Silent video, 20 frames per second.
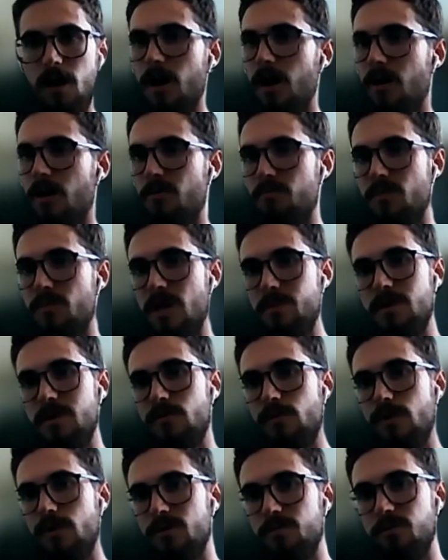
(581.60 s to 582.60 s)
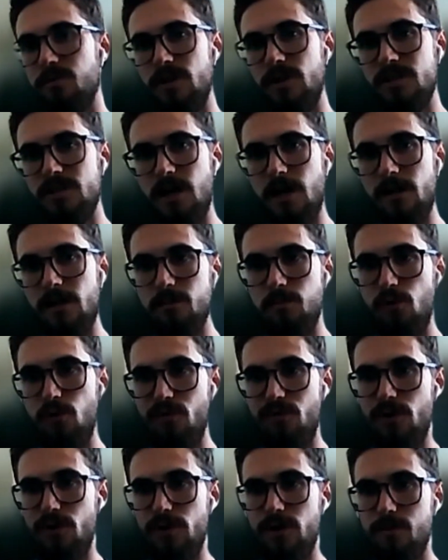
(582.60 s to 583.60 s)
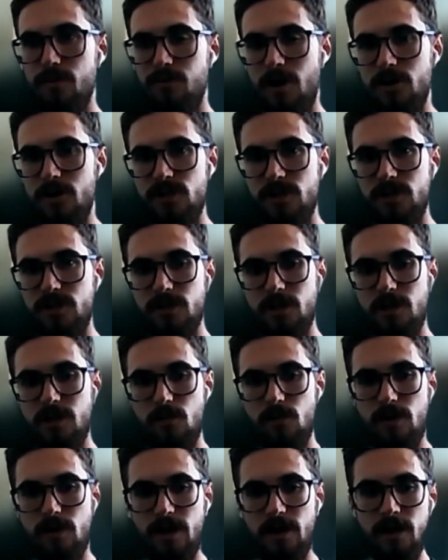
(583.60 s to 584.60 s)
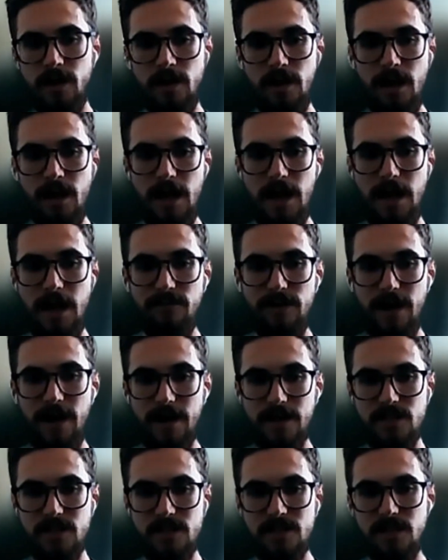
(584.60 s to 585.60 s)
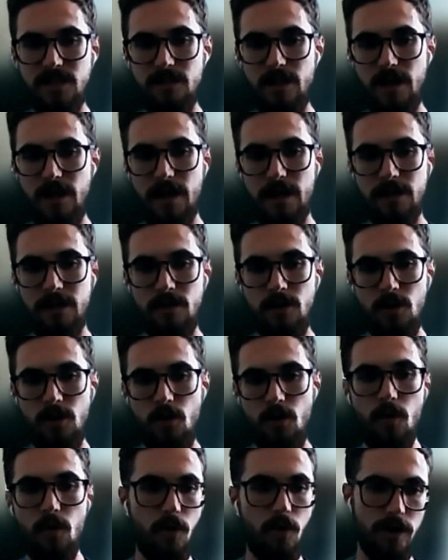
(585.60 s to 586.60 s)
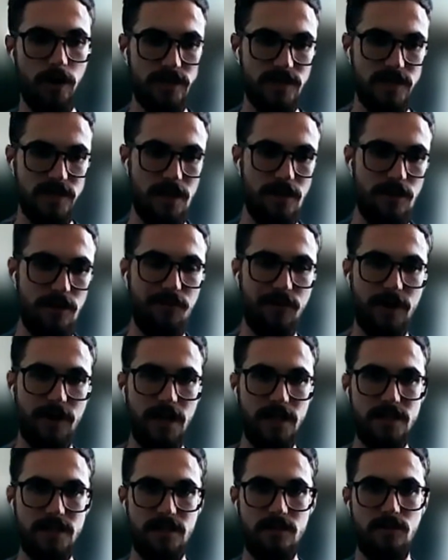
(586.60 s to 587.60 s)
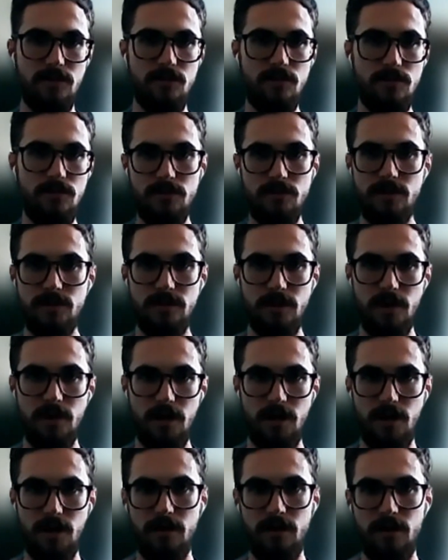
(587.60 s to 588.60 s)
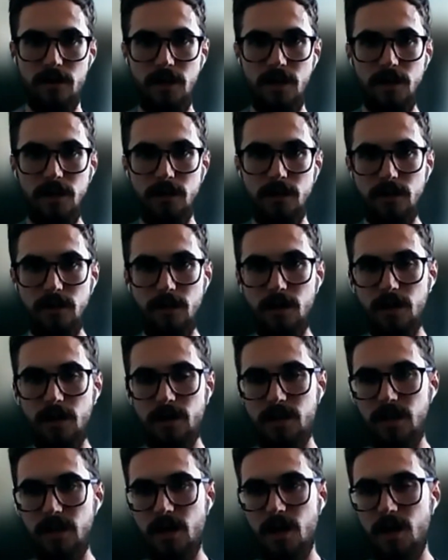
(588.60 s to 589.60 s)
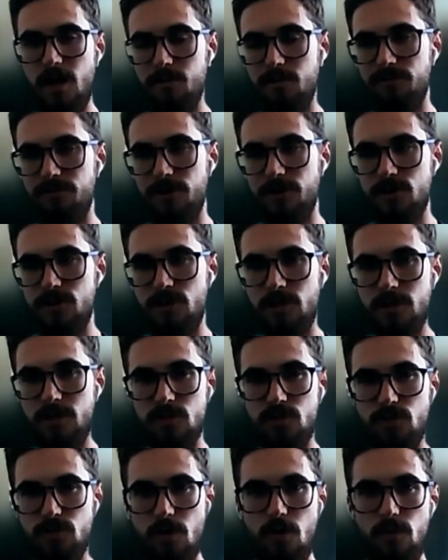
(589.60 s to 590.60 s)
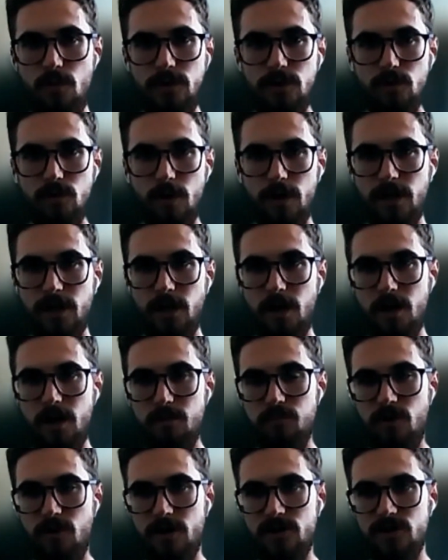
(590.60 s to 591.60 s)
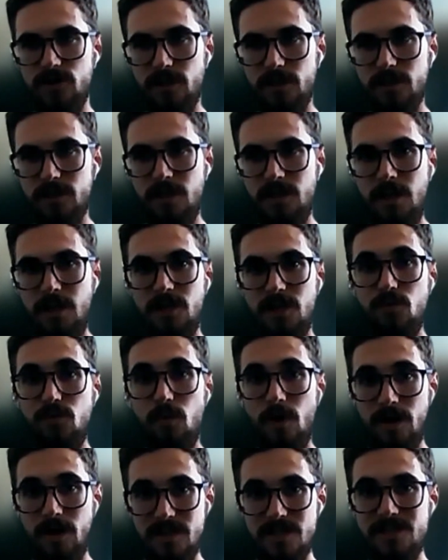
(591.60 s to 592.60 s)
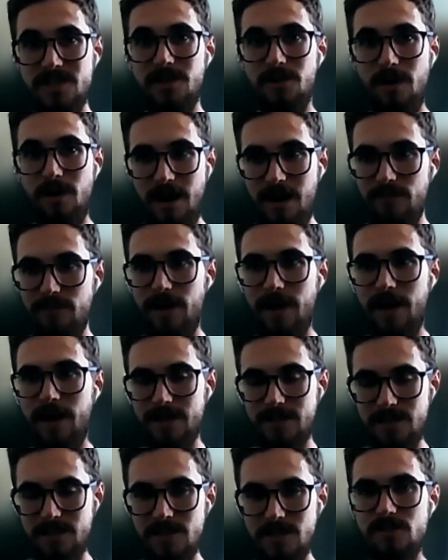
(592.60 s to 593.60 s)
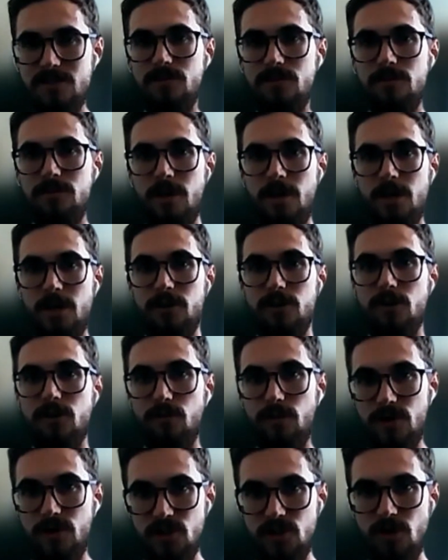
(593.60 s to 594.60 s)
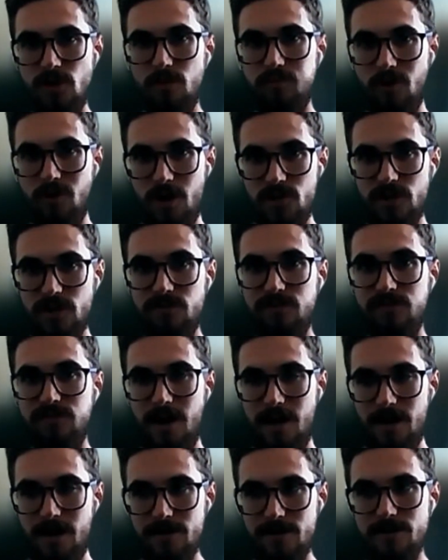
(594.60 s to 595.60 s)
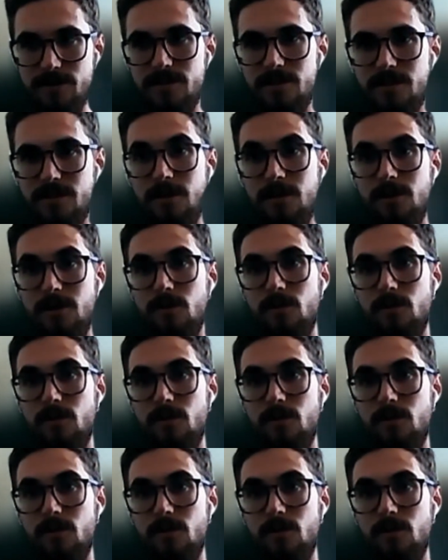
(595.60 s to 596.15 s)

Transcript: Um, maybe when you're putting together a portfolio project, you're going to want to have access to that. Or say you forget to use uh, uh, GitHub or version control when you're working on a project, you want to still have access to your original project files